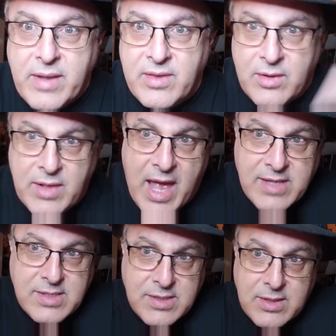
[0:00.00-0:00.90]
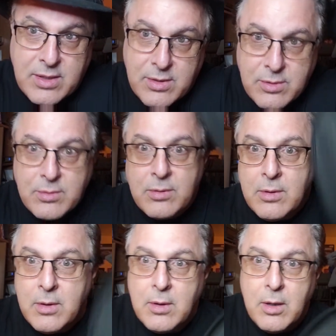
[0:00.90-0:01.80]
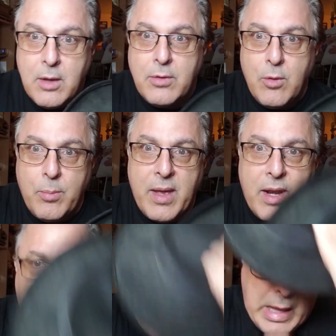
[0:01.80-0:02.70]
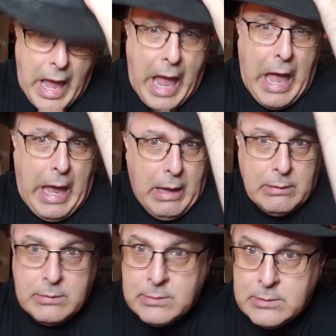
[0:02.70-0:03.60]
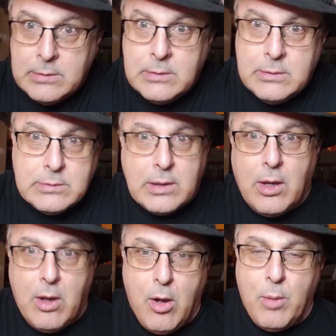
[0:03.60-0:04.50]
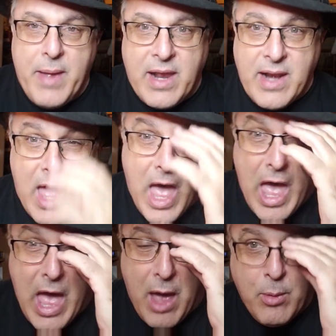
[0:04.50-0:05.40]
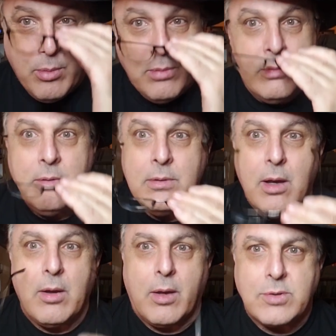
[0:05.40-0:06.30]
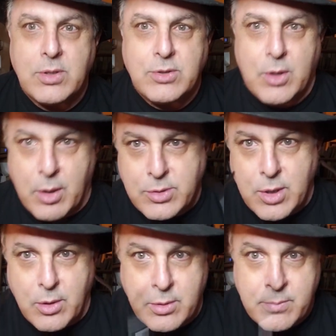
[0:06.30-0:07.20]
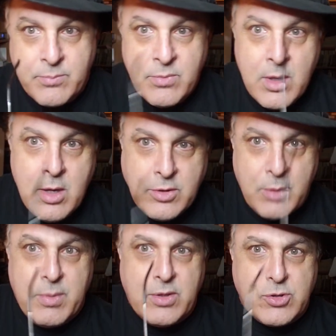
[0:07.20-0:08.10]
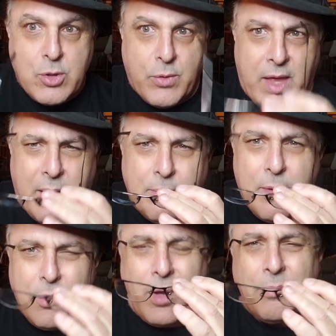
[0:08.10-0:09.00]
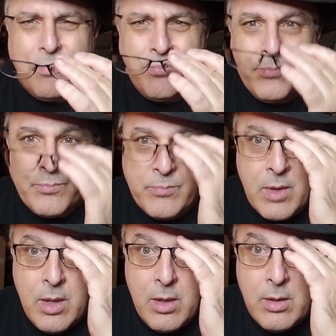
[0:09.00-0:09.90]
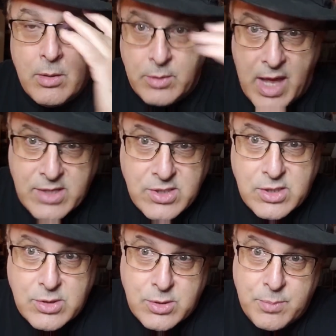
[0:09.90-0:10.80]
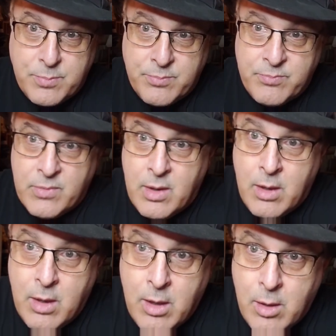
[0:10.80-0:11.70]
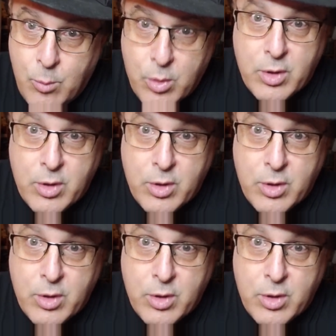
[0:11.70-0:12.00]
back to the glasses and the old man here. Yeah, old man. Oh, okay. So sorry. Didn't mean to show that. Okay, glasses. We're